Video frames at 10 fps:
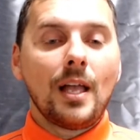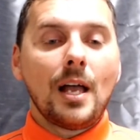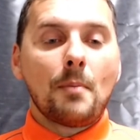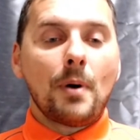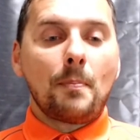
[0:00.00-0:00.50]

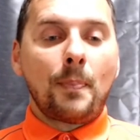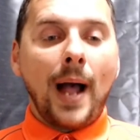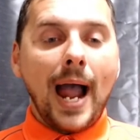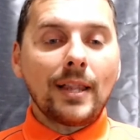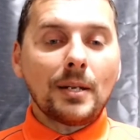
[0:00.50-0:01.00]
But
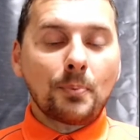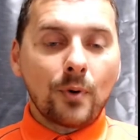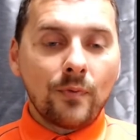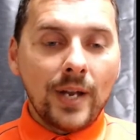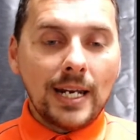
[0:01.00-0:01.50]
Pilate
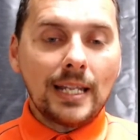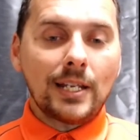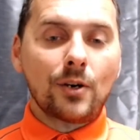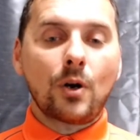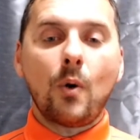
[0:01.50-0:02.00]
prevented
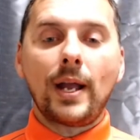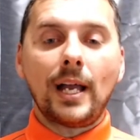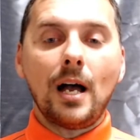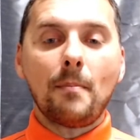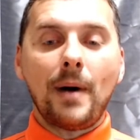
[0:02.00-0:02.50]
their going
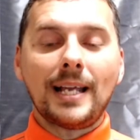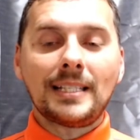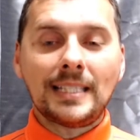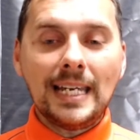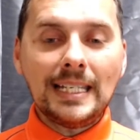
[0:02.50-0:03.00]
up by
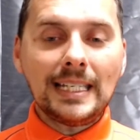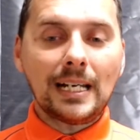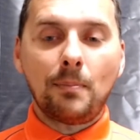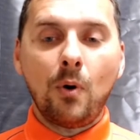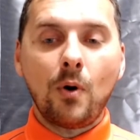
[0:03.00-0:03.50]
seizing
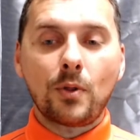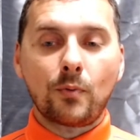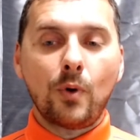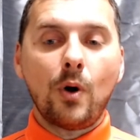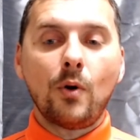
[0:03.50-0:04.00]
upon the
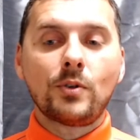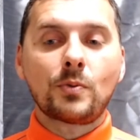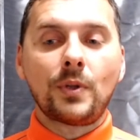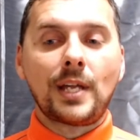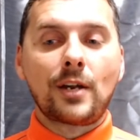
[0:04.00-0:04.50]
roads
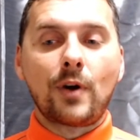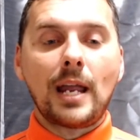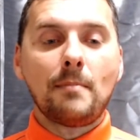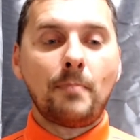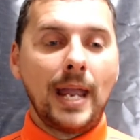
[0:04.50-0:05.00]
with a
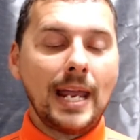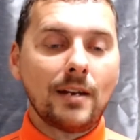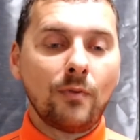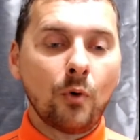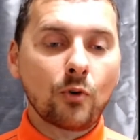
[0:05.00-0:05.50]
great band
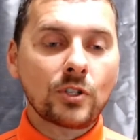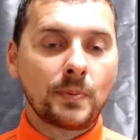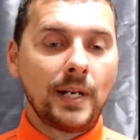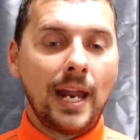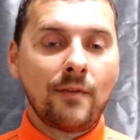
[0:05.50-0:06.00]
of
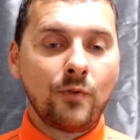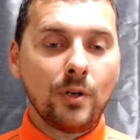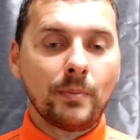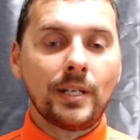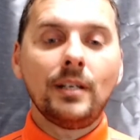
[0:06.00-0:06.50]
horsemen and
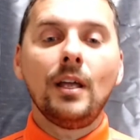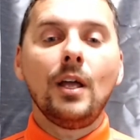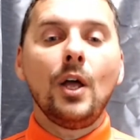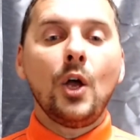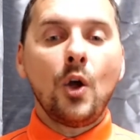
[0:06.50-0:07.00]
footmen,
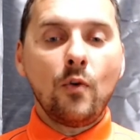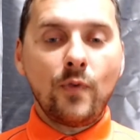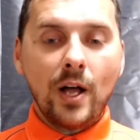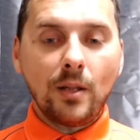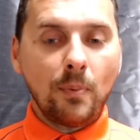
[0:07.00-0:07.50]
who
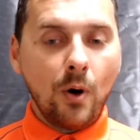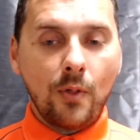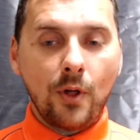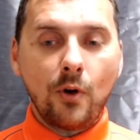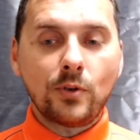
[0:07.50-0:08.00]
fell upon
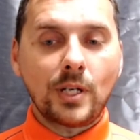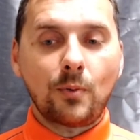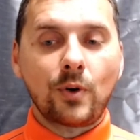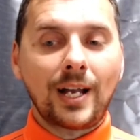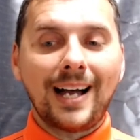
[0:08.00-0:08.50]
those that
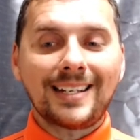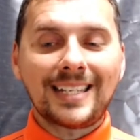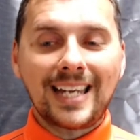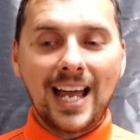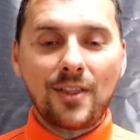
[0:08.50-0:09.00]
were gotten
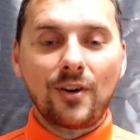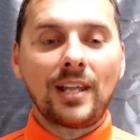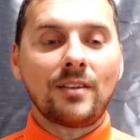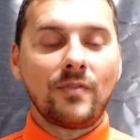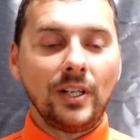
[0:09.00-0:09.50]
together in
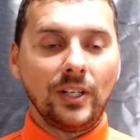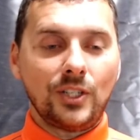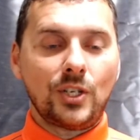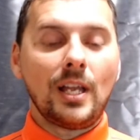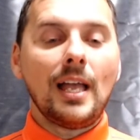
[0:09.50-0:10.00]
the
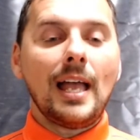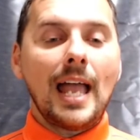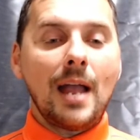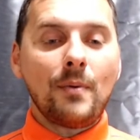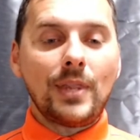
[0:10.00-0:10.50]
village.
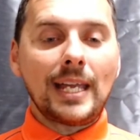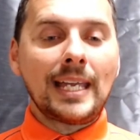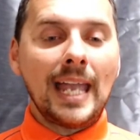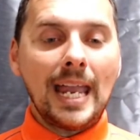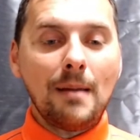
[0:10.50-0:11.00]
And when they
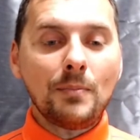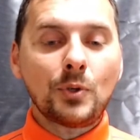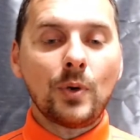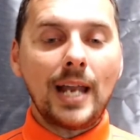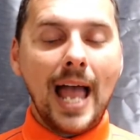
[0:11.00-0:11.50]
came to
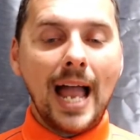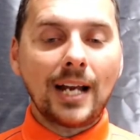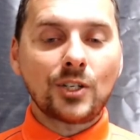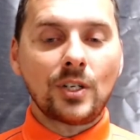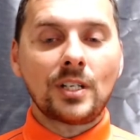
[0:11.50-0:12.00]
an
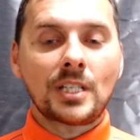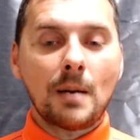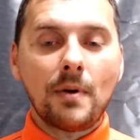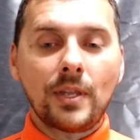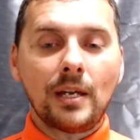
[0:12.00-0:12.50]
action, some
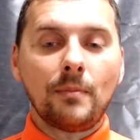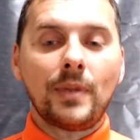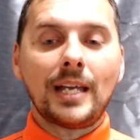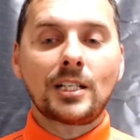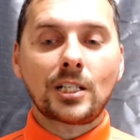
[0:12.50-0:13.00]
of them
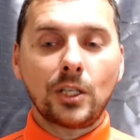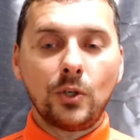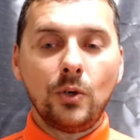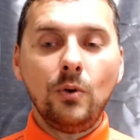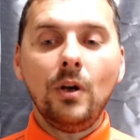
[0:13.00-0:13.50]
they
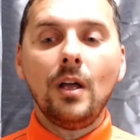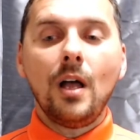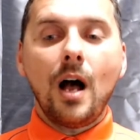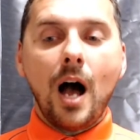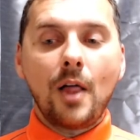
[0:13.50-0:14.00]
slew,
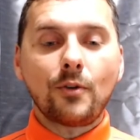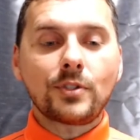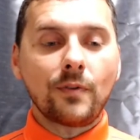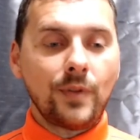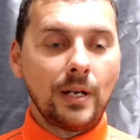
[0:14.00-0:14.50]
others
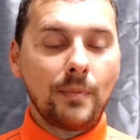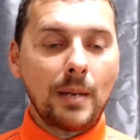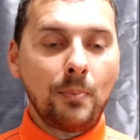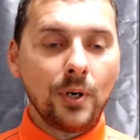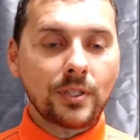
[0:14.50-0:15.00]
of them they
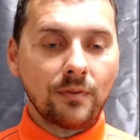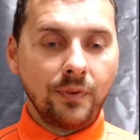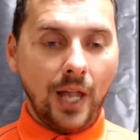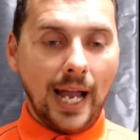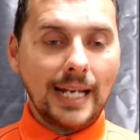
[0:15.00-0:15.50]
put to
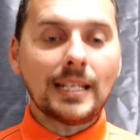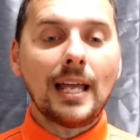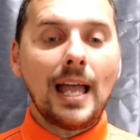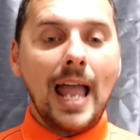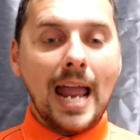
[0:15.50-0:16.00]
flight,
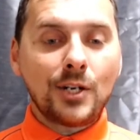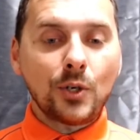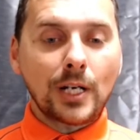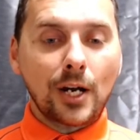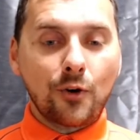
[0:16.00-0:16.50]
and
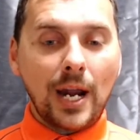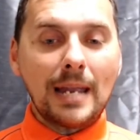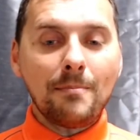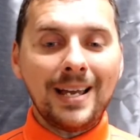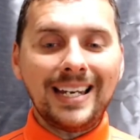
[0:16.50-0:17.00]
took a
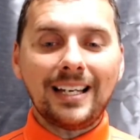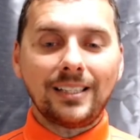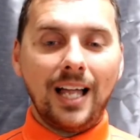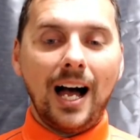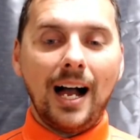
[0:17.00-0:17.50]
great many
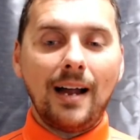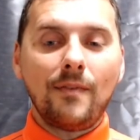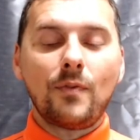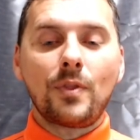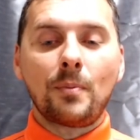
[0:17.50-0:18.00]

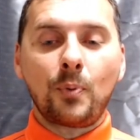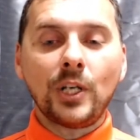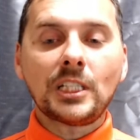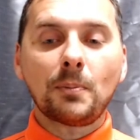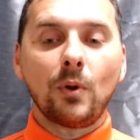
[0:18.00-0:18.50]
alive, the
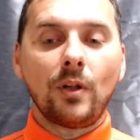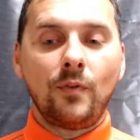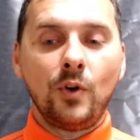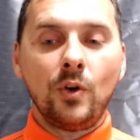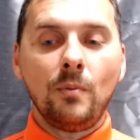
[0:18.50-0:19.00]
principal of
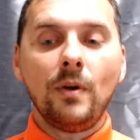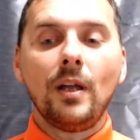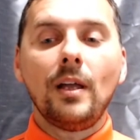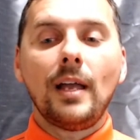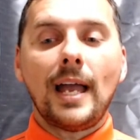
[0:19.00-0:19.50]
whom,
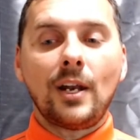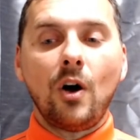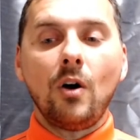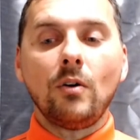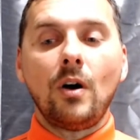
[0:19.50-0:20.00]
and
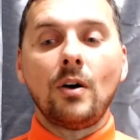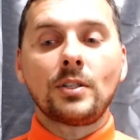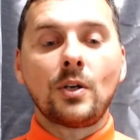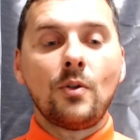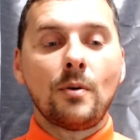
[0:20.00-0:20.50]

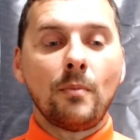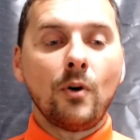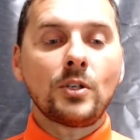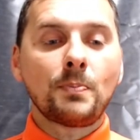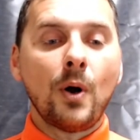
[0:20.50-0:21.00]
also the
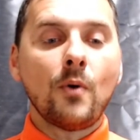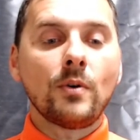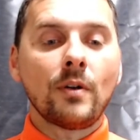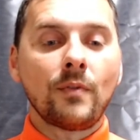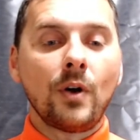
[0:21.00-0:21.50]
most potent
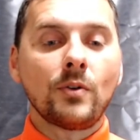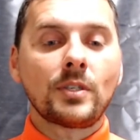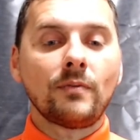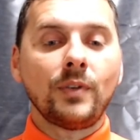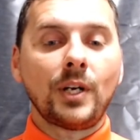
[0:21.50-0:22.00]
of those
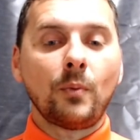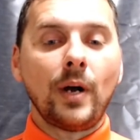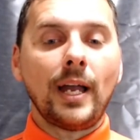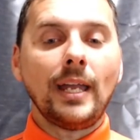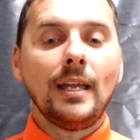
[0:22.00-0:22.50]
that fled
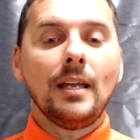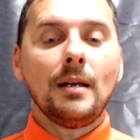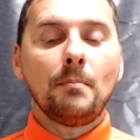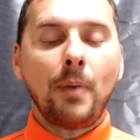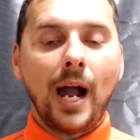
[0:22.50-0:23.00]
away,
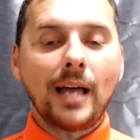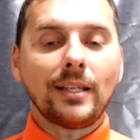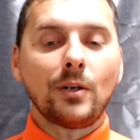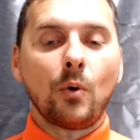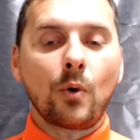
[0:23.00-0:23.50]

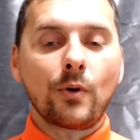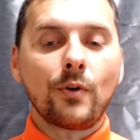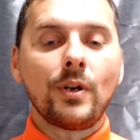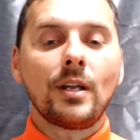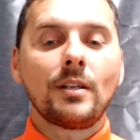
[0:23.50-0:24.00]
Pilate
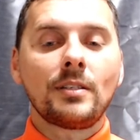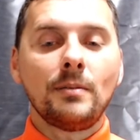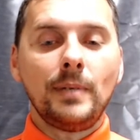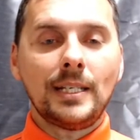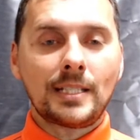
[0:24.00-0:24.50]
ordered to
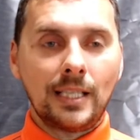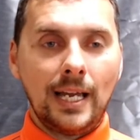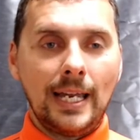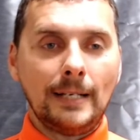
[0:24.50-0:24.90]
be slain.